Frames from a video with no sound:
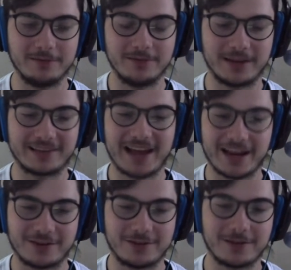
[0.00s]

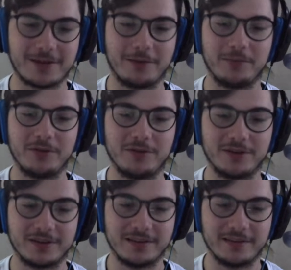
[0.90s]
attached to the
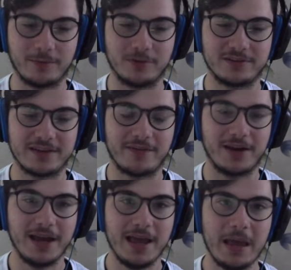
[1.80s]
computer since I was 7,
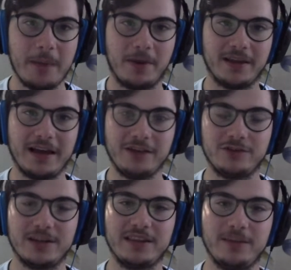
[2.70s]
but
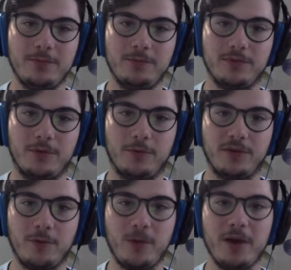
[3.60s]
actually
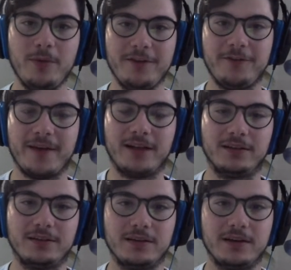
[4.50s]
the way we
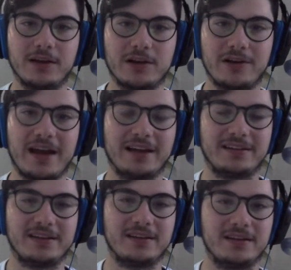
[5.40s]
felt
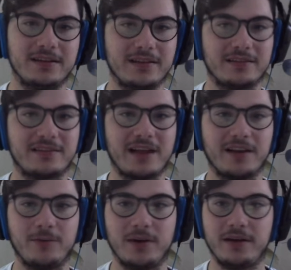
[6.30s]
connected
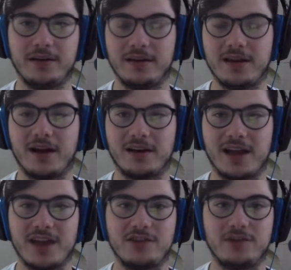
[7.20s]
started when in young age.